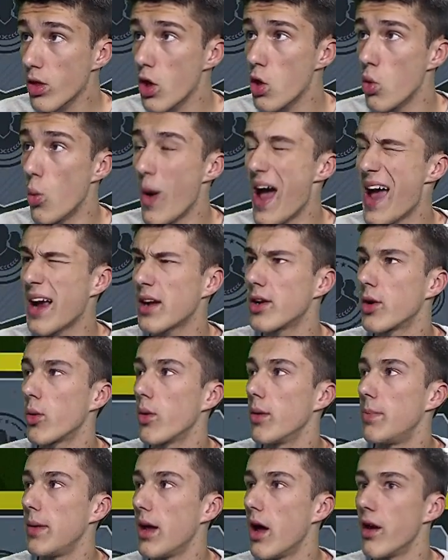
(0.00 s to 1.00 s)
Wagner
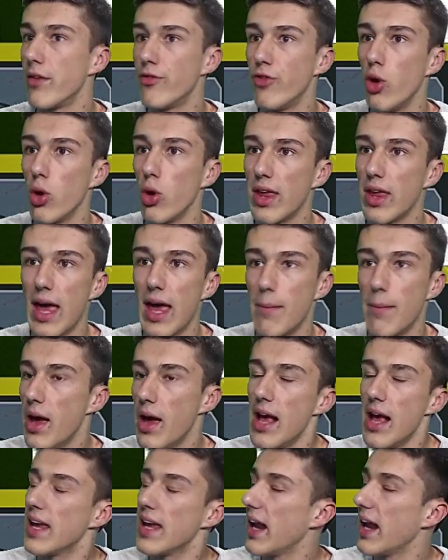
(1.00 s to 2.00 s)
would be on full chem,
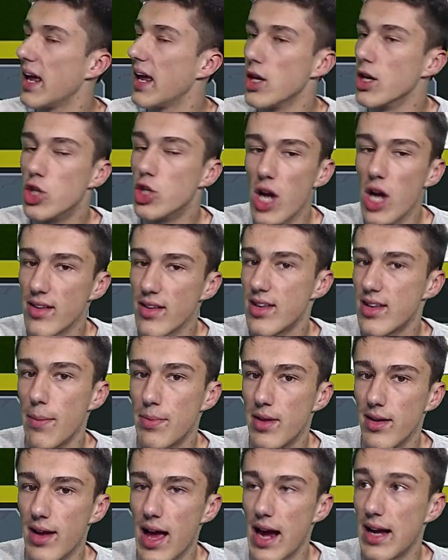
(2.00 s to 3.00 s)
getting it just up
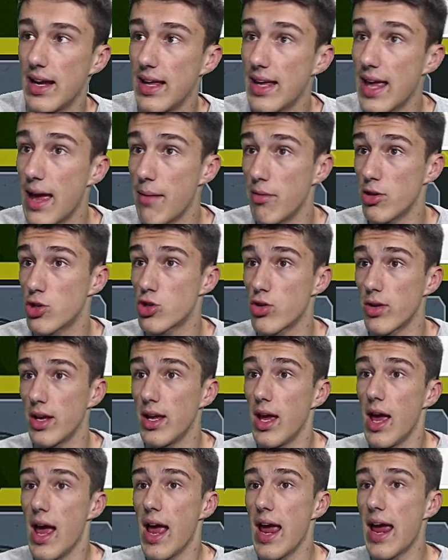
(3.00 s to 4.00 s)
to 90
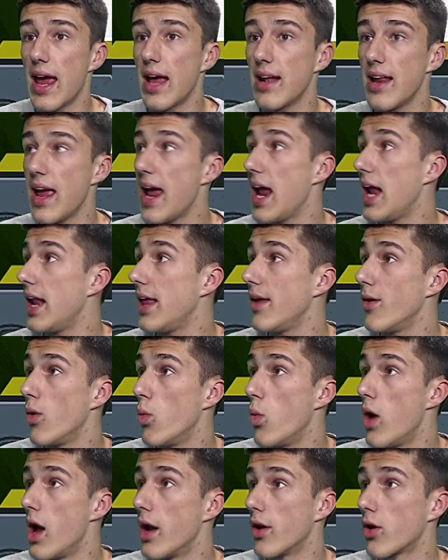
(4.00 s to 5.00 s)
chemistry and
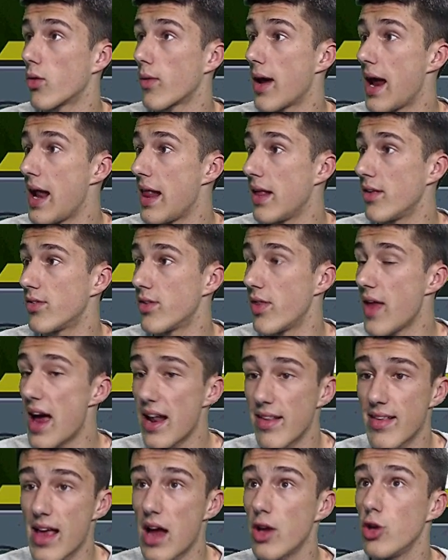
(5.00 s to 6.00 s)
81 ratings. So that
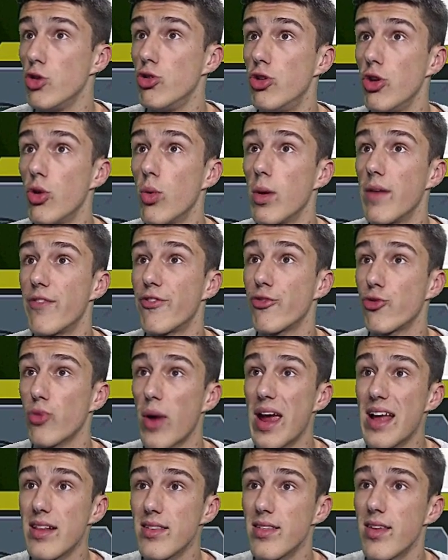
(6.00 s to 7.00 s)
is how you do
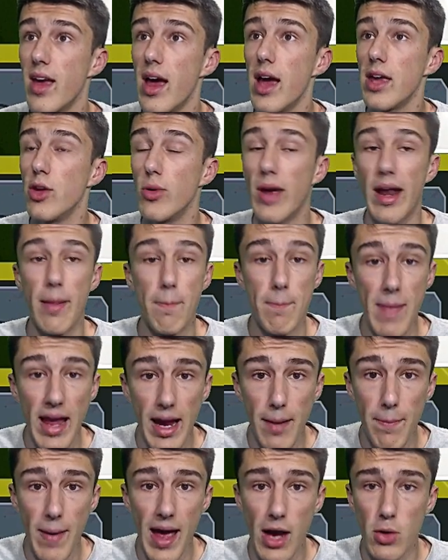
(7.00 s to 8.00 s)
France. You get a
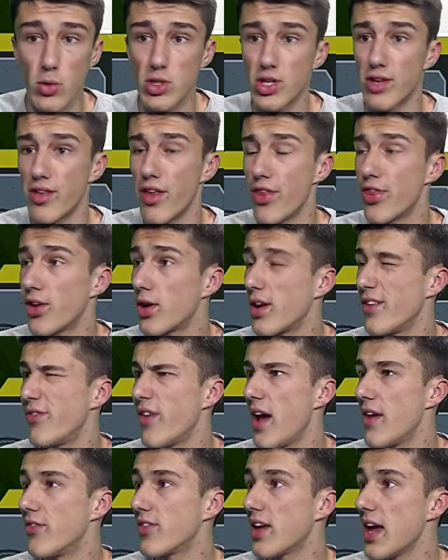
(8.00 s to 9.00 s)
mega pack, which is a
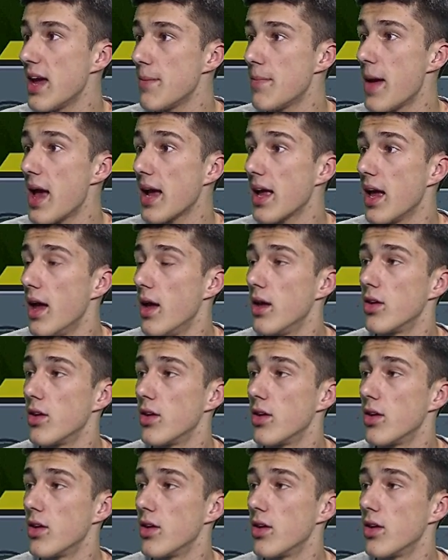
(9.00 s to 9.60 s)
35k pack.